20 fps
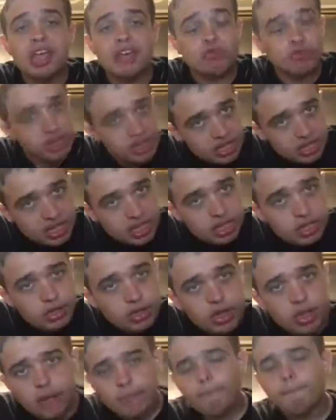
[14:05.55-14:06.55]
risky,
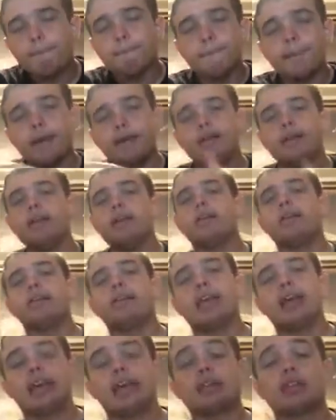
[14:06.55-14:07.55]
but
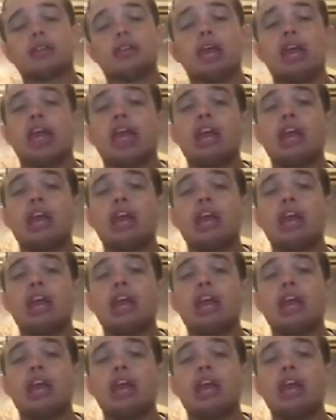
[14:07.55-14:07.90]
yes.